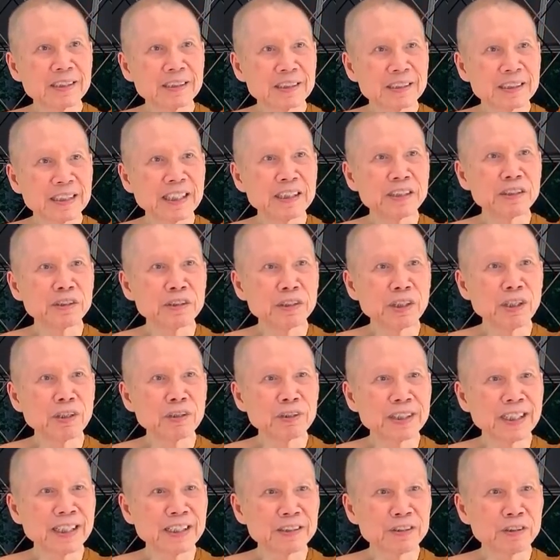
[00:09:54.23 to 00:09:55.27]
Then you know
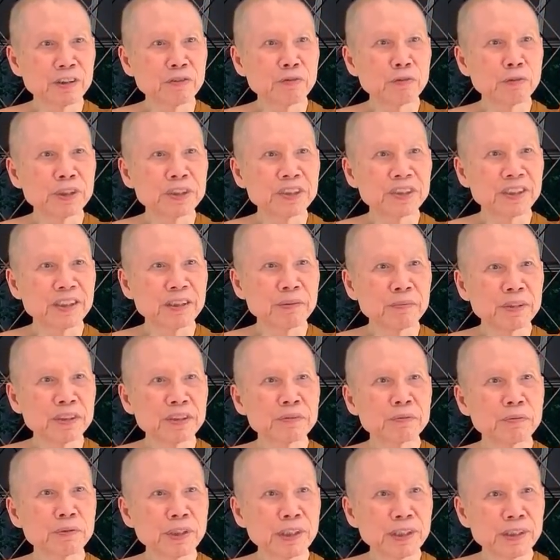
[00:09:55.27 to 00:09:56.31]
that your wisdom is
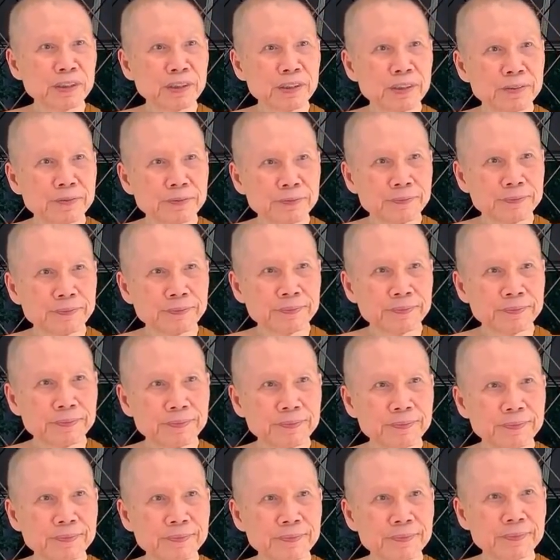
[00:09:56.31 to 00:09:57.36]
real.
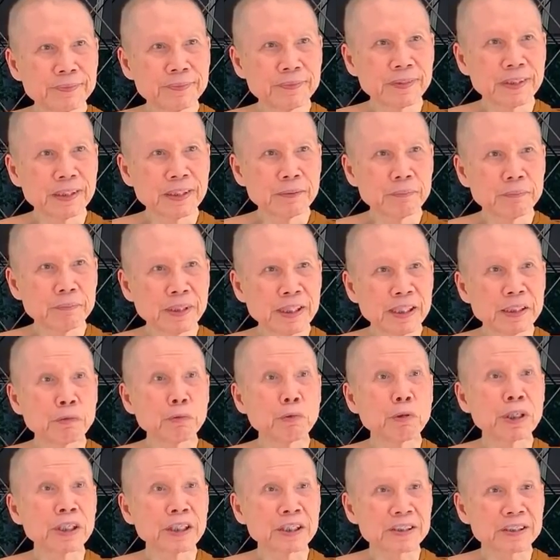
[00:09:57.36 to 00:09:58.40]
It
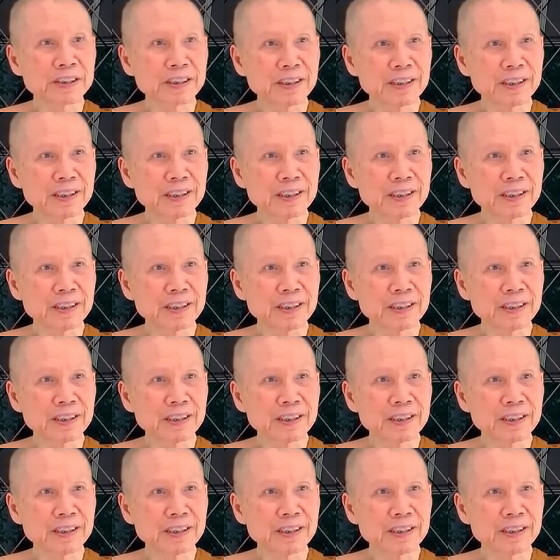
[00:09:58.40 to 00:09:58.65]
works.